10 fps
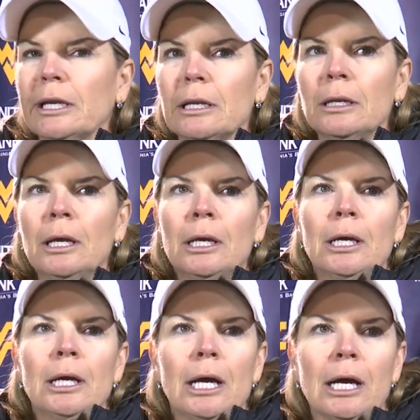And
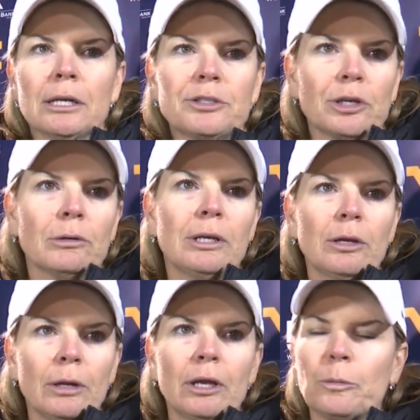so
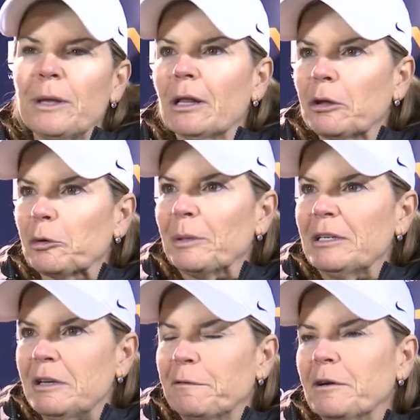it'll be a little
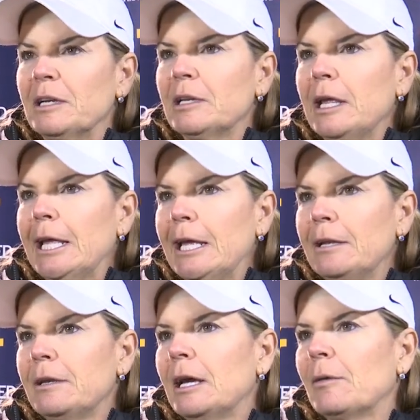bit different,
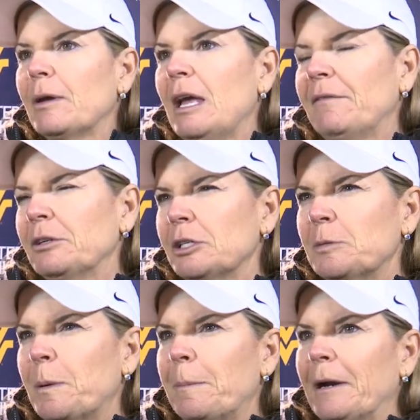and we have to
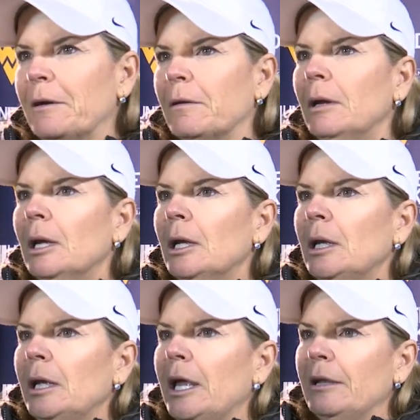just prepare
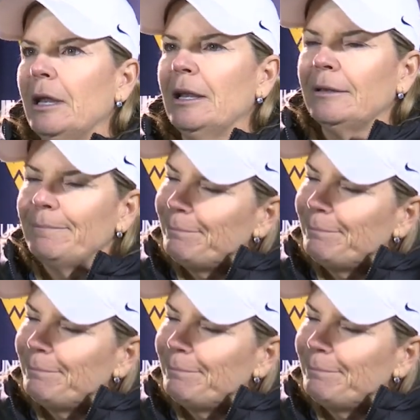and